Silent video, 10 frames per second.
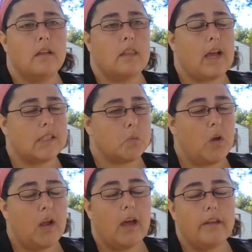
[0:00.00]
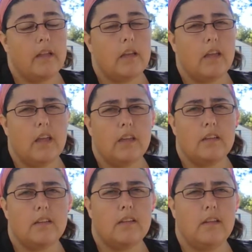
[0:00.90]
That's why I didn't get
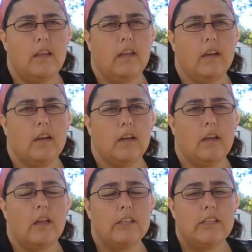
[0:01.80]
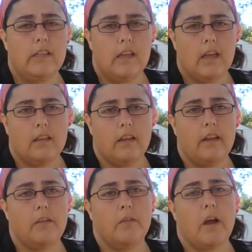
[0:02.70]
the LED
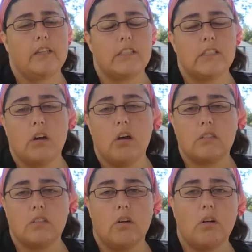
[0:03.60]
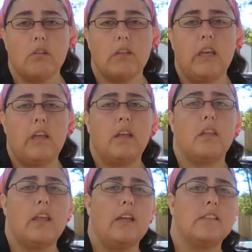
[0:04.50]
headlight. I did talk to Harley.
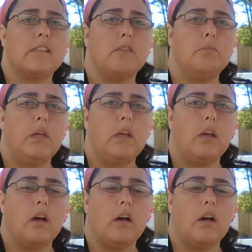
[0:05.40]
They sent me